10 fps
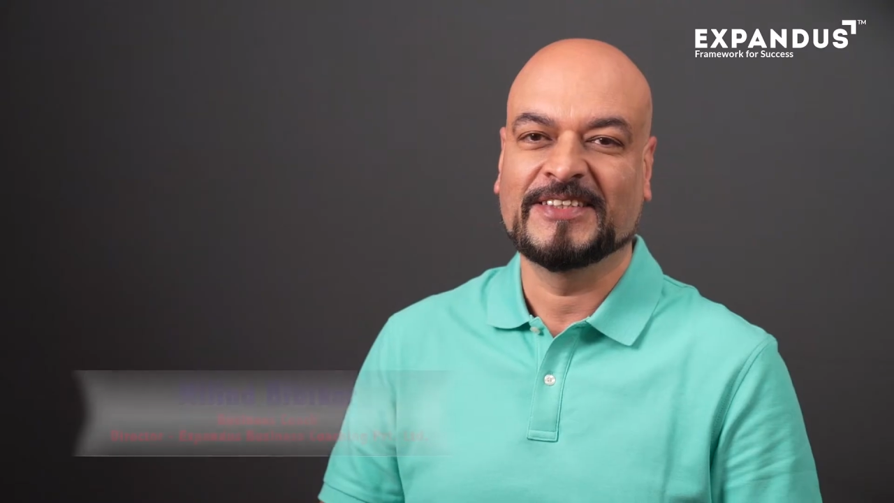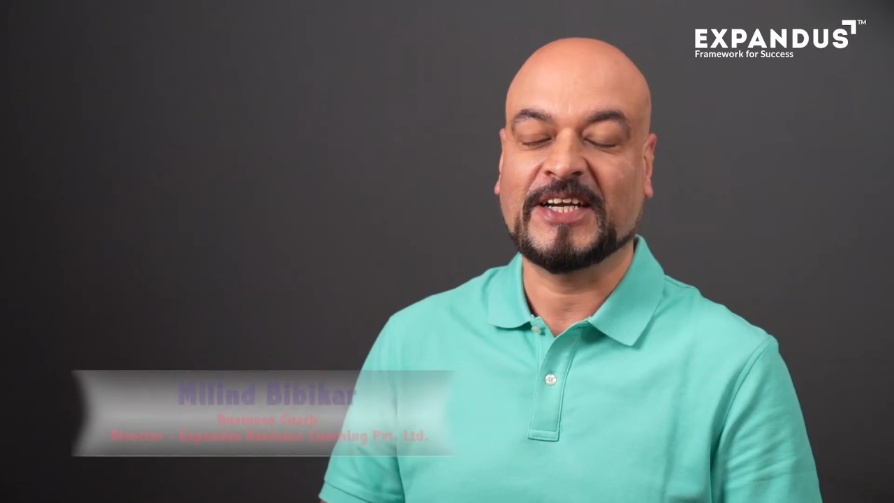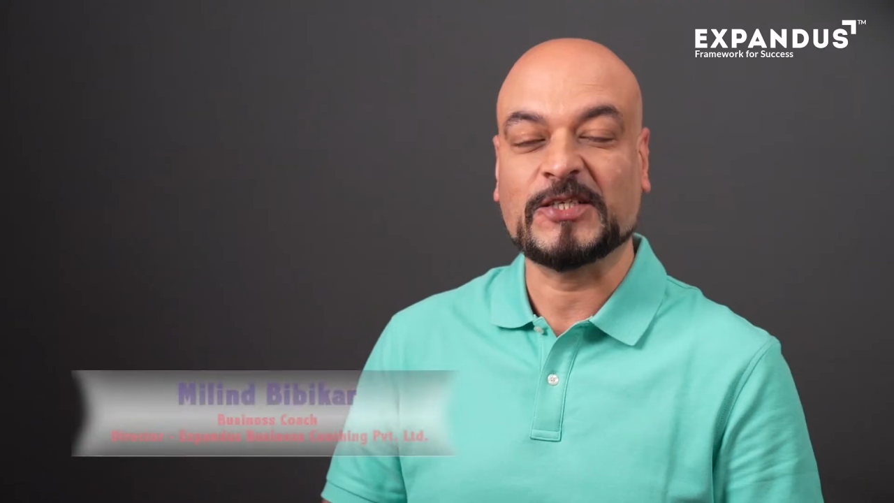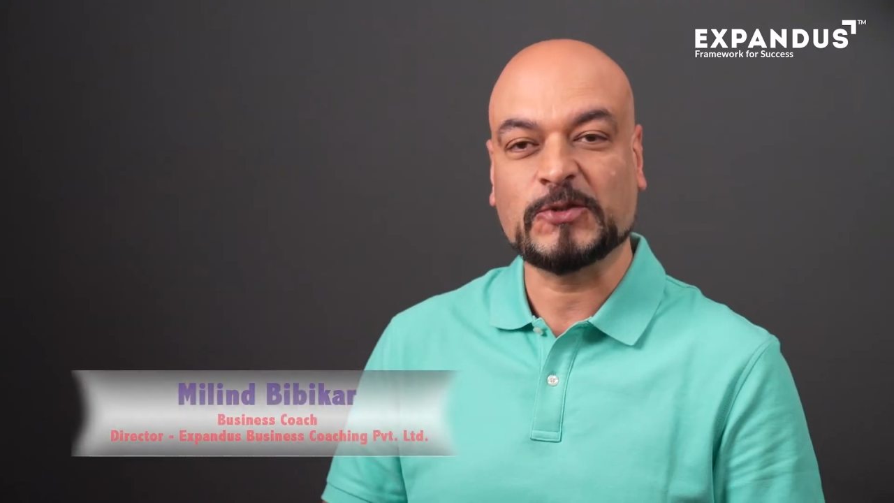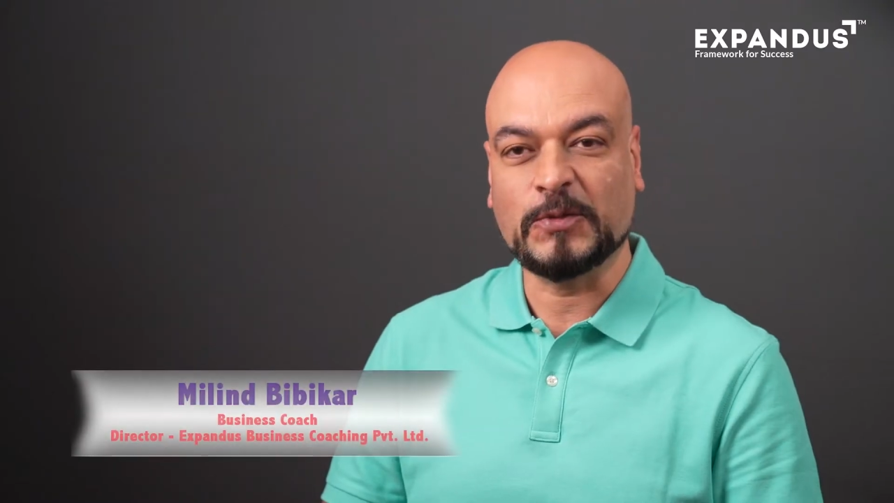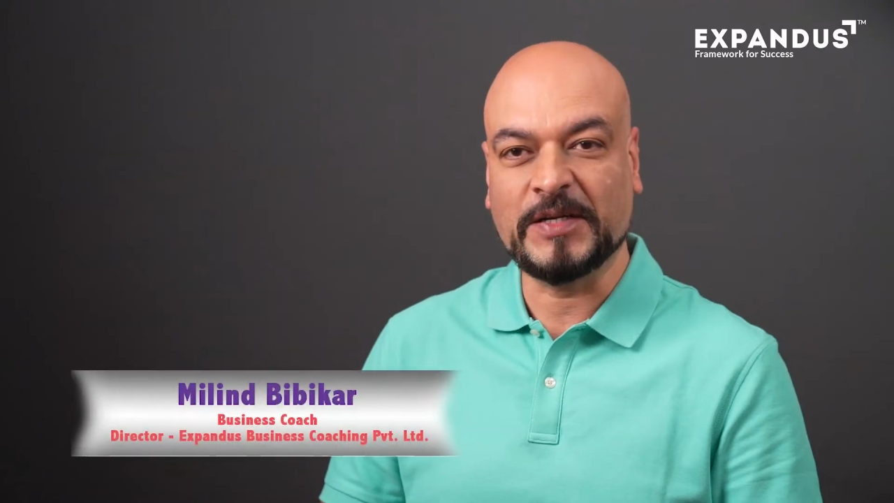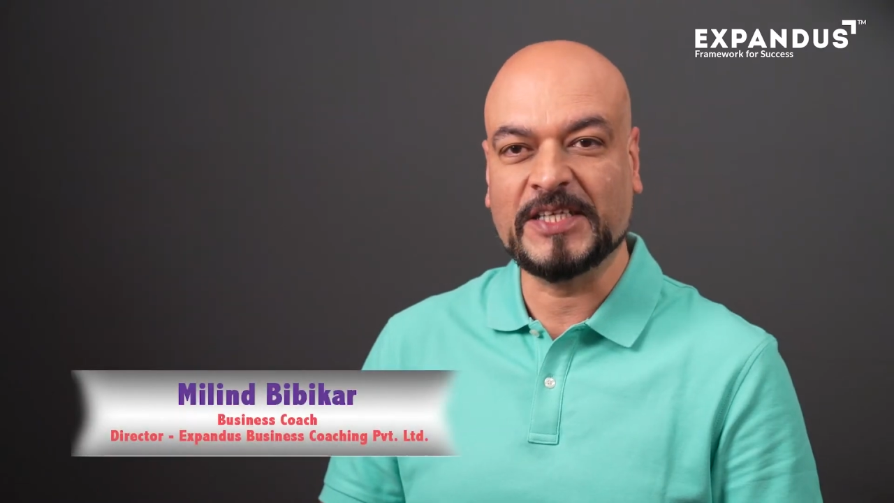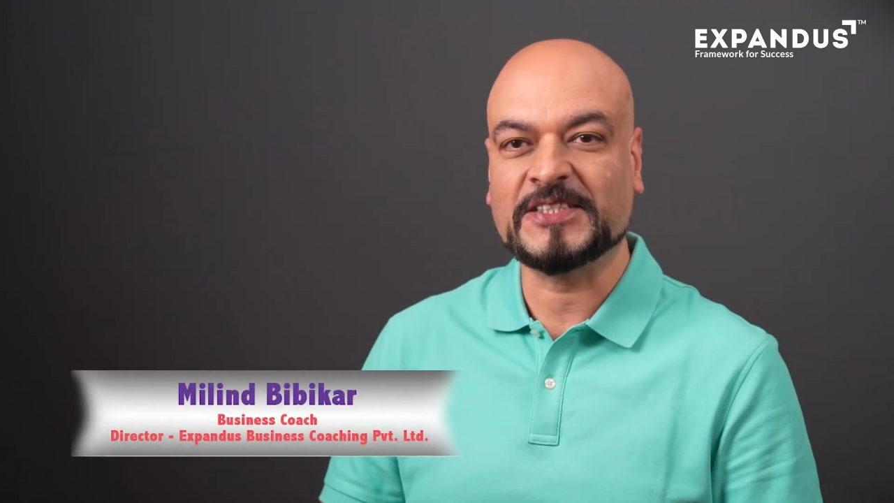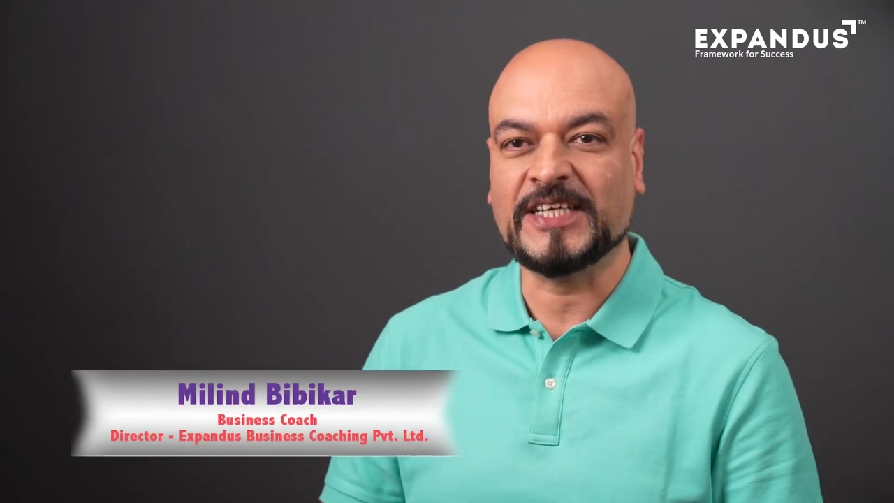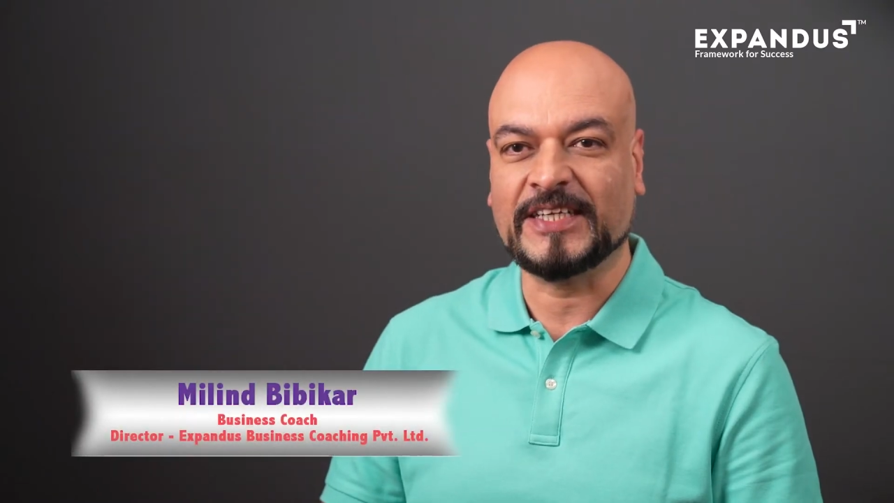There are so many
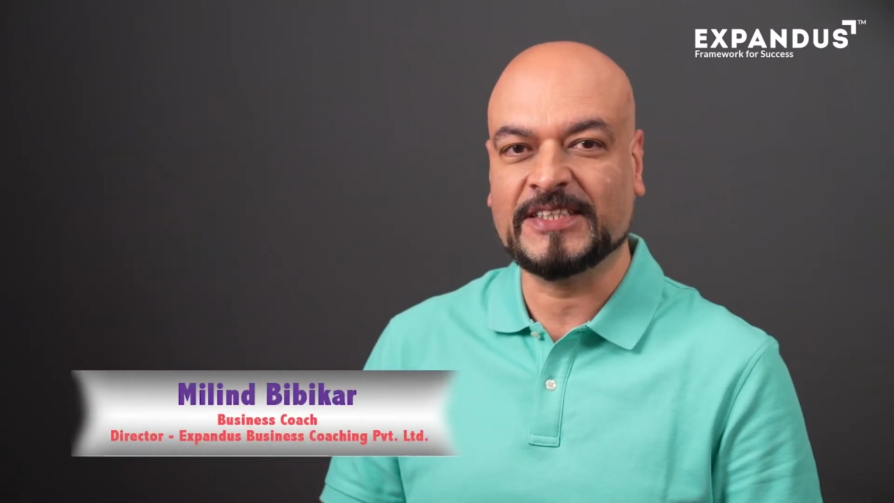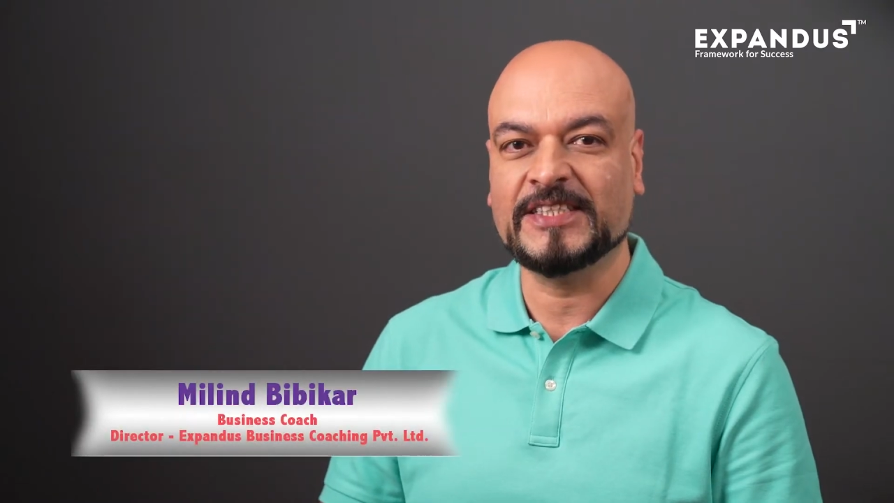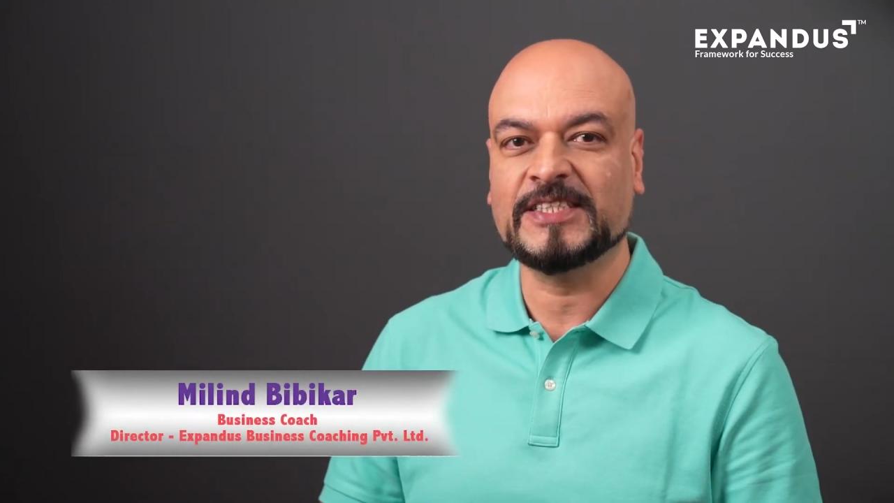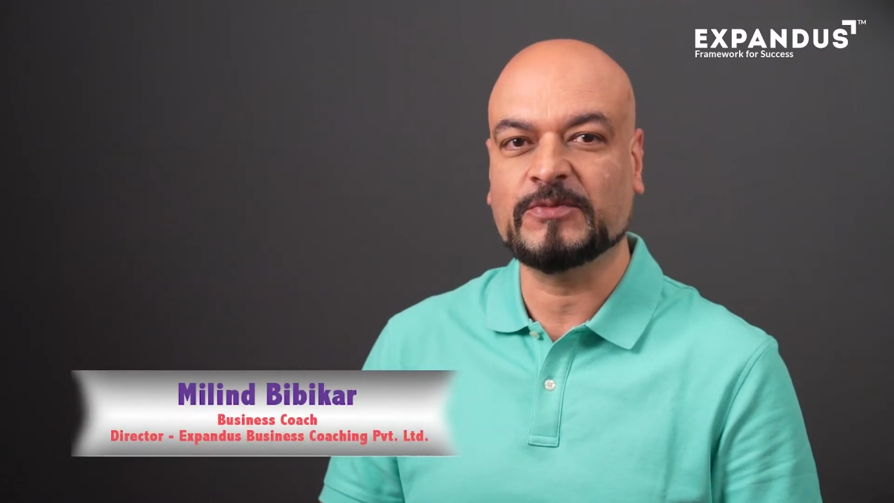strategies